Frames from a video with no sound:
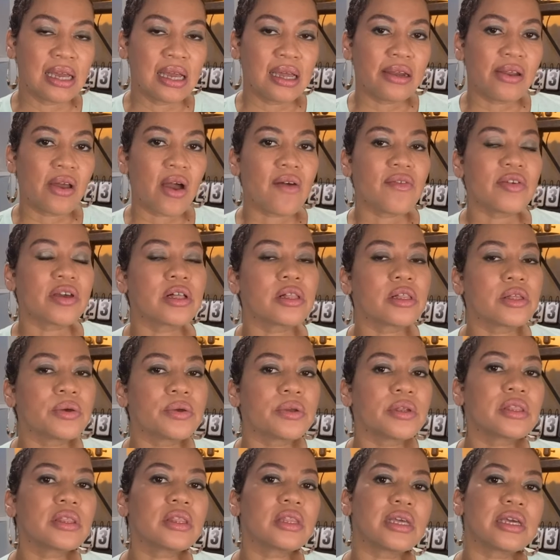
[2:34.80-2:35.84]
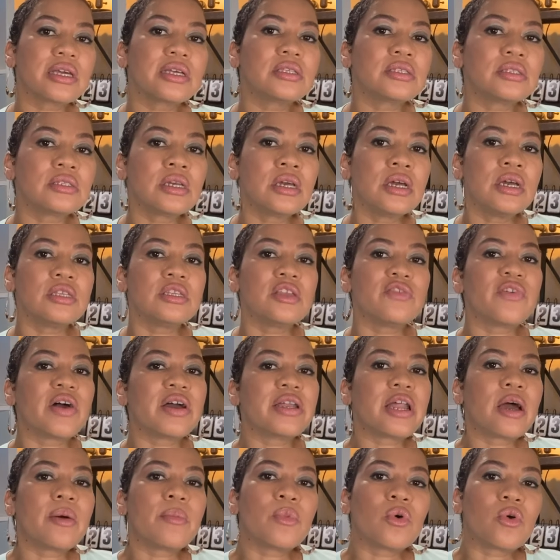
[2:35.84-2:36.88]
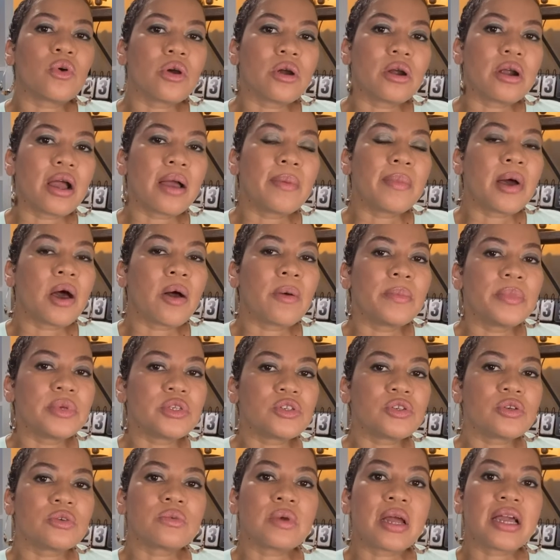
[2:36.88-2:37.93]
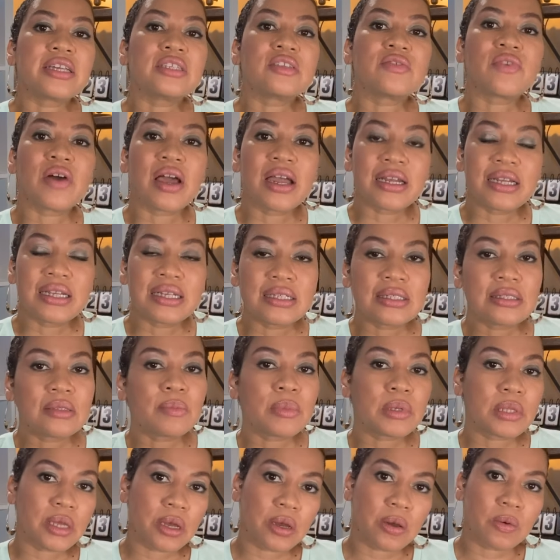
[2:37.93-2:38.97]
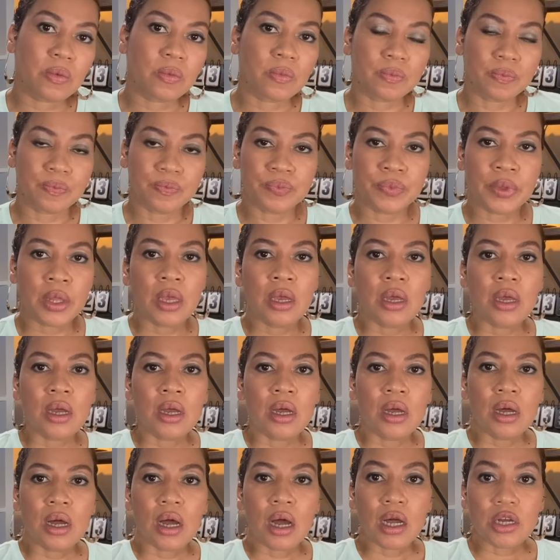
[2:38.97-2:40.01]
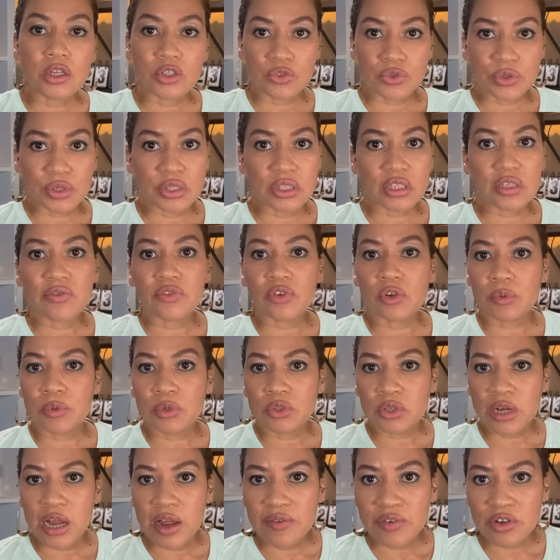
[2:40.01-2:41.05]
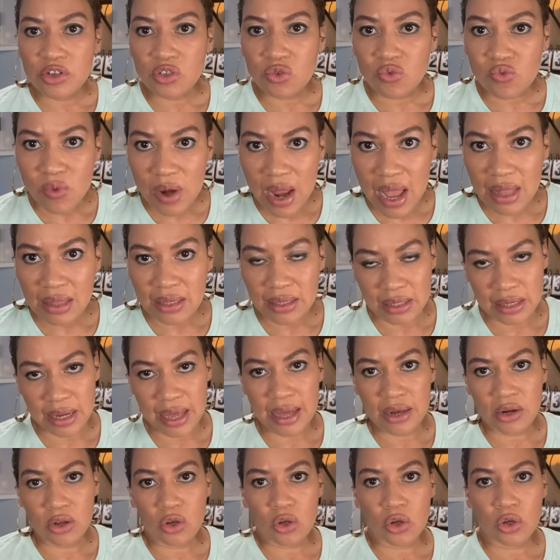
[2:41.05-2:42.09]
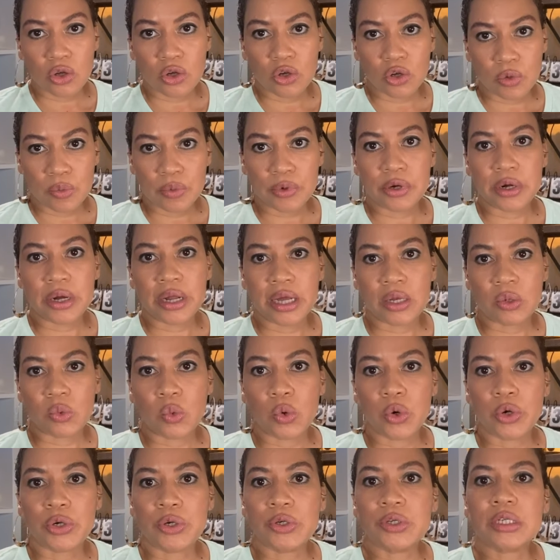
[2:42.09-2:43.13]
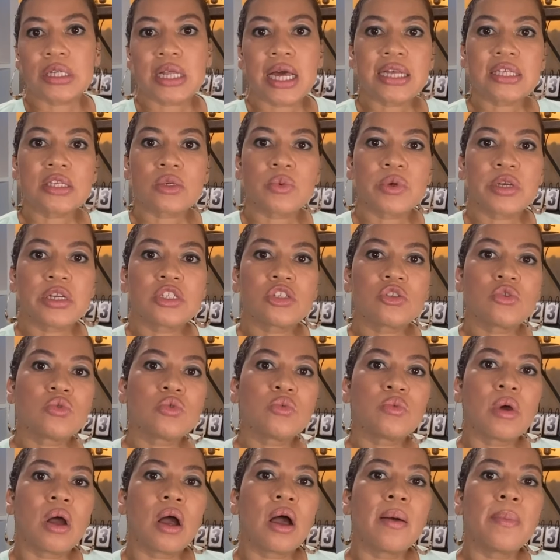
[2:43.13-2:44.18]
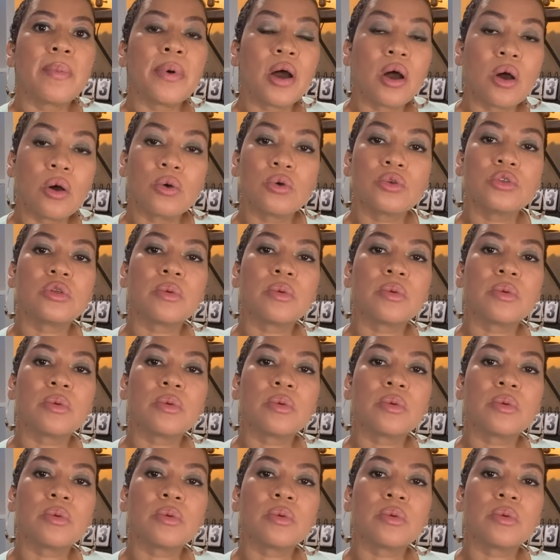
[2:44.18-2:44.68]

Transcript: Now, I've included links to find out more about Mr. Reich's findings below. Hundreds of Uber drivers rallied at Uber headquarters last week to oppose